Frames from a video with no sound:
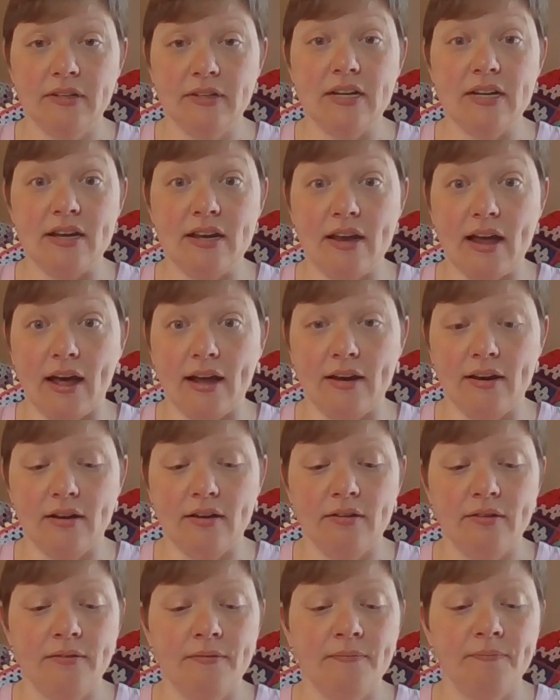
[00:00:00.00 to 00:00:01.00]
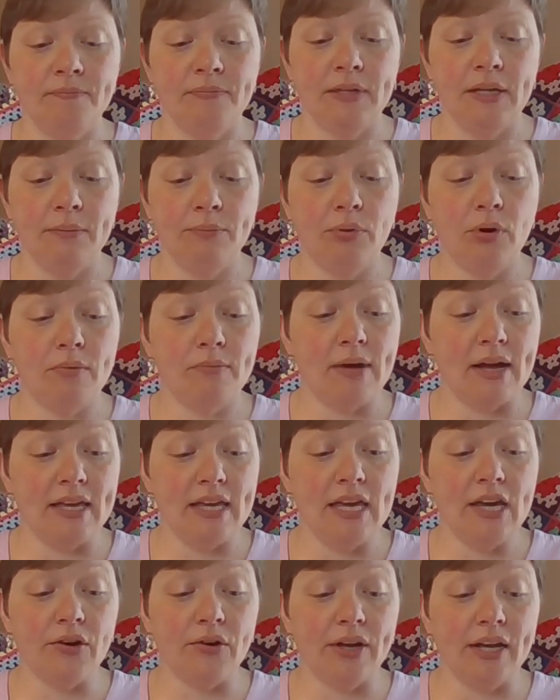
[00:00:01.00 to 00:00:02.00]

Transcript: None. Put my ear